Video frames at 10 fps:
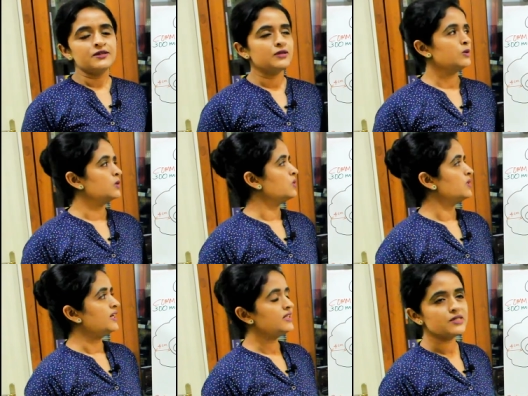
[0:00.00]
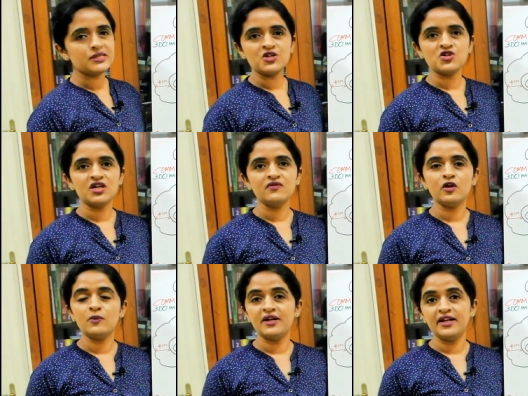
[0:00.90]
So in this session,
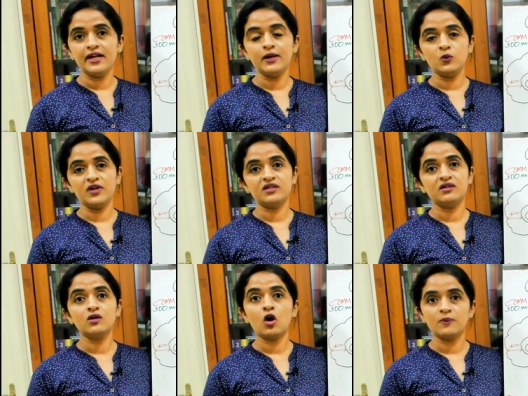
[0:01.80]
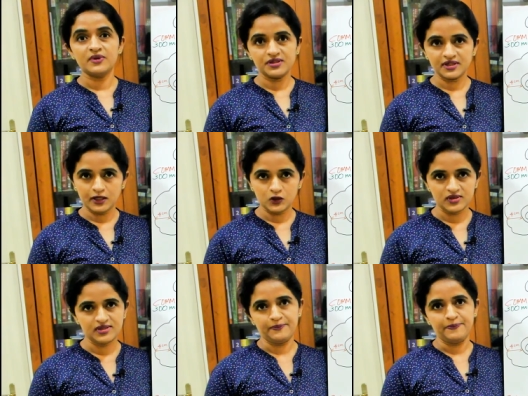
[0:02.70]
we will be dealing with corpus
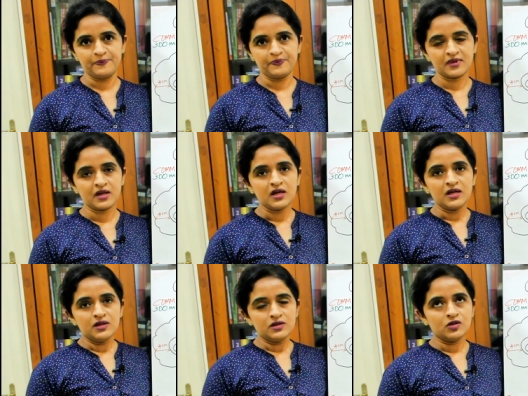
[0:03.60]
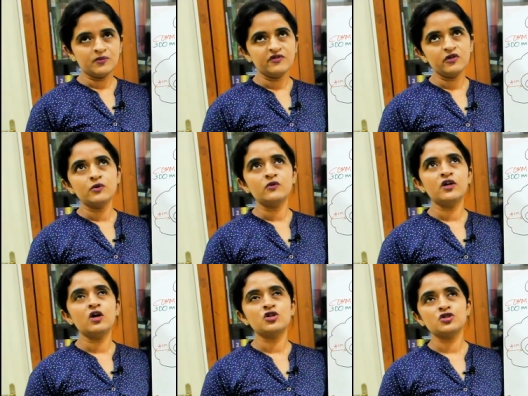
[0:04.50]
callosum. So before
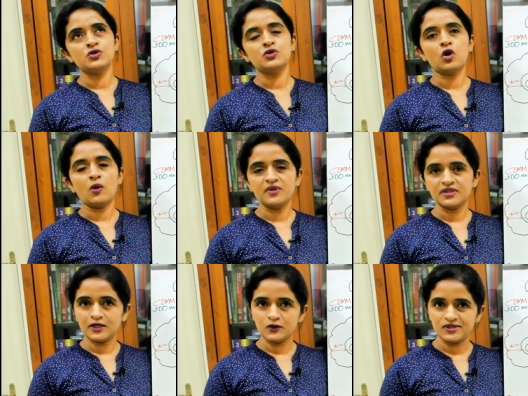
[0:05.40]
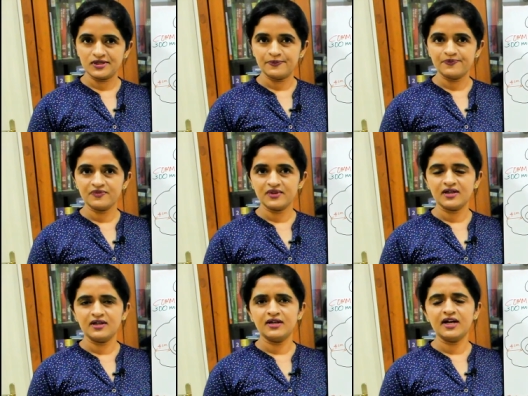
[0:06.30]
moving on to corpus callosum,
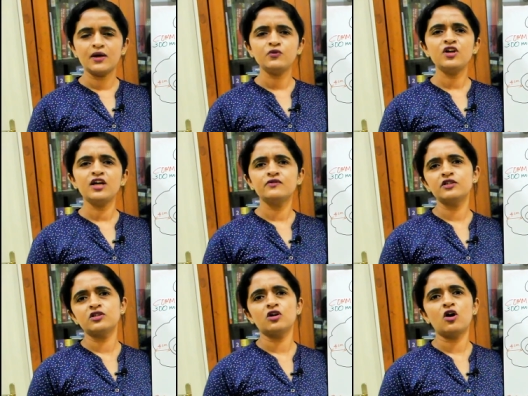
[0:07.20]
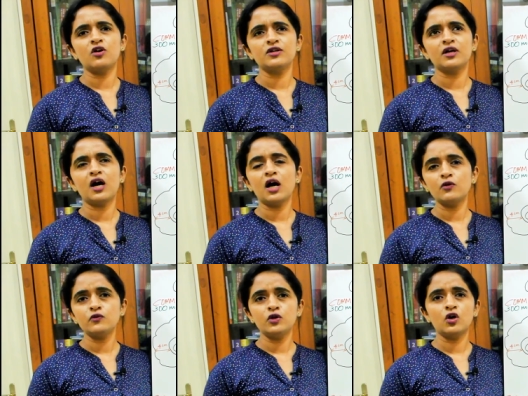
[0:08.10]
uh, have you ever thought
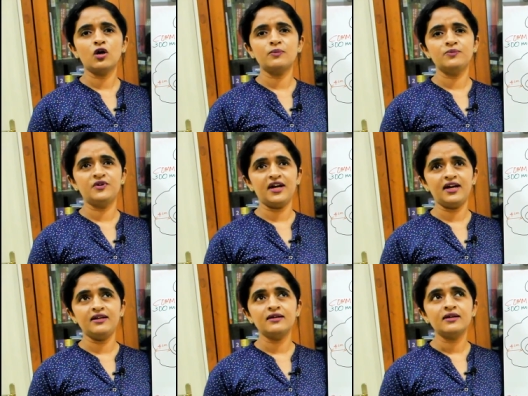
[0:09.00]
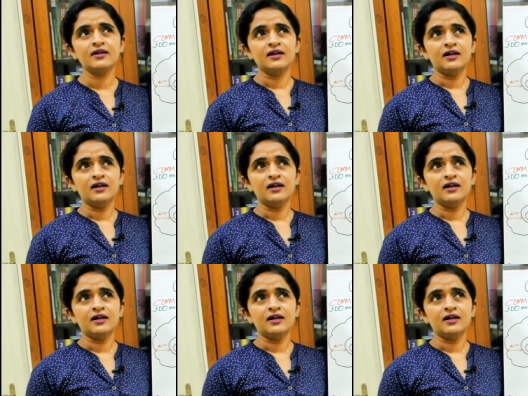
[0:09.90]
how your brain